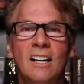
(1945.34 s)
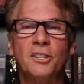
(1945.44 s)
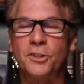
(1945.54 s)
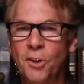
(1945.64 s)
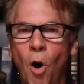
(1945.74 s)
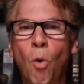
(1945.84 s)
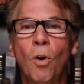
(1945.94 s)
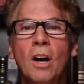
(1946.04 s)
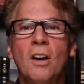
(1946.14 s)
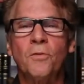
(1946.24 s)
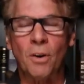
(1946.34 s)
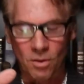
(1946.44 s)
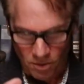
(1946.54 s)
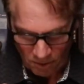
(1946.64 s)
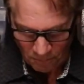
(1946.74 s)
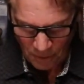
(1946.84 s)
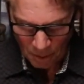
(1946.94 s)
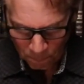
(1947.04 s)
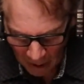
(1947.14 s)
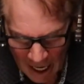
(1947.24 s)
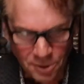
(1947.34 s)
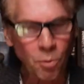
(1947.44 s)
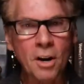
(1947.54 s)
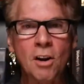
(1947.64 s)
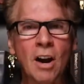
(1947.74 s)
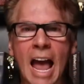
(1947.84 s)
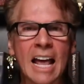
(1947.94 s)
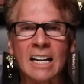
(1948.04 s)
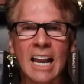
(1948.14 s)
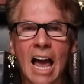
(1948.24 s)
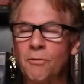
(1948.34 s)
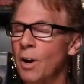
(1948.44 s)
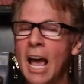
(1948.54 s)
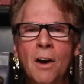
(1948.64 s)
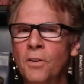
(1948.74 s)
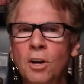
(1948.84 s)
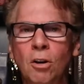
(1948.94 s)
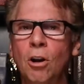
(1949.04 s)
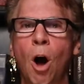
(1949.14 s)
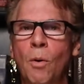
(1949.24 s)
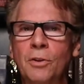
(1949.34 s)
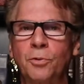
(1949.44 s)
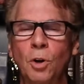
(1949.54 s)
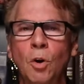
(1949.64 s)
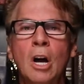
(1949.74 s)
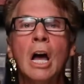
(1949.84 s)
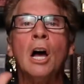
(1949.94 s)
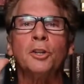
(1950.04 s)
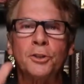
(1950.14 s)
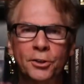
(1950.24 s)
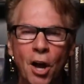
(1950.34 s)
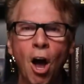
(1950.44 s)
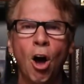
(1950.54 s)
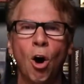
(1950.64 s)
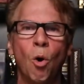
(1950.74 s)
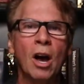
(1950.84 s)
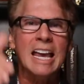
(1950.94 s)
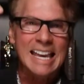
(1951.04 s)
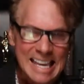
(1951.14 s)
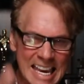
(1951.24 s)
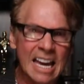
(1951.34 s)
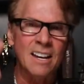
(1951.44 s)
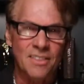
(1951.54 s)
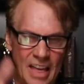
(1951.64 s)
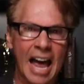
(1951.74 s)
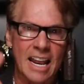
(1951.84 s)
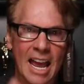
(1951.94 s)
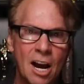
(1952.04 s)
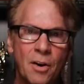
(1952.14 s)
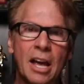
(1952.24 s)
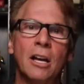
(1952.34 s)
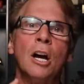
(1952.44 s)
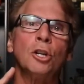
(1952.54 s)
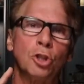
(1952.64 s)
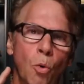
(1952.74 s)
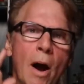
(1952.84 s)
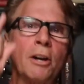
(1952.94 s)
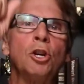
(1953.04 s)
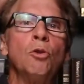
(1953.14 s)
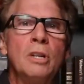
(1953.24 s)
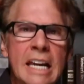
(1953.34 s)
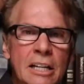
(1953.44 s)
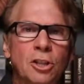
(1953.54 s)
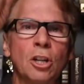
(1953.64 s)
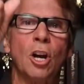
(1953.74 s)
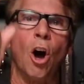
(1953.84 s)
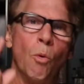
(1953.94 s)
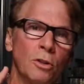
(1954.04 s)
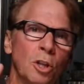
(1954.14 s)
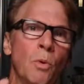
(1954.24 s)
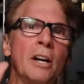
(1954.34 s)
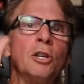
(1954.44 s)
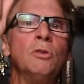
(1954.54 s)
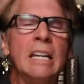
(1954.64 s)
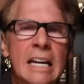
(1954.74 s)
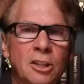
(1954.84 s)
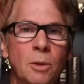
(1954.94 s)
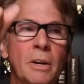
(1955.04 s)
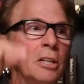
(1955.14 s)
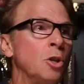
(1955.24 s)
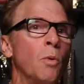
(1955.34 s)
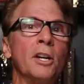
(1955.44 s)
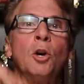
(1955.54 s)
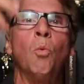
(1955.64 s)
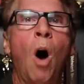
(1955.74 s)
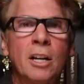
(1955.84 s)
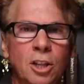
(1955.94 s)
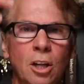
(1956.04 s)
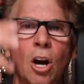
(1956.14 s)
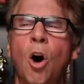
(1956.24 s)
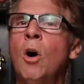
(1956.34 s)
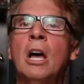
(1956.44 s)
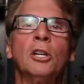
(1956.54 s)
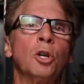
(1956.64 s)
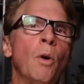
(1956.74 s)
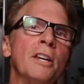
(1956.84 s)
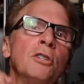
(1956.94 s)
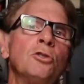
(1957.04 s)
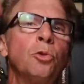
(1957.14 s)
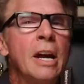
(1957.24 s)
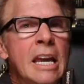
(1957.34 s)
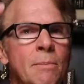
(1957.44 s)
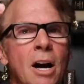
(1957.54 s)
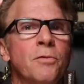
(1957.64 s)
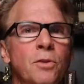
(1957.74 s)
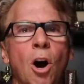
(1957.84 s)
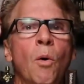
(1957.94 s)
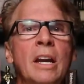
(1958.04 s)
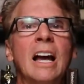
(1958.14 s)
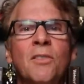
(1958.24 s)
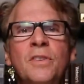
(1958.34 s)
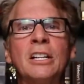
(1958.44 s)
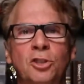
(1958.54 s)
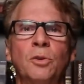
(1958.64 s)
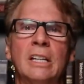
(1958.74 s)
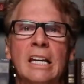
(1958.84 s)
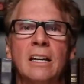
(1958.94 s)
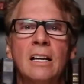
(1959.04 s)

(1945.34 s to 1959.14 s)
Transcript: so for, from the place where you are at in life, whatever you're going through, sow in that area to where you need to go, to where you need to be, to where you want to go, to where you dream of going eventually.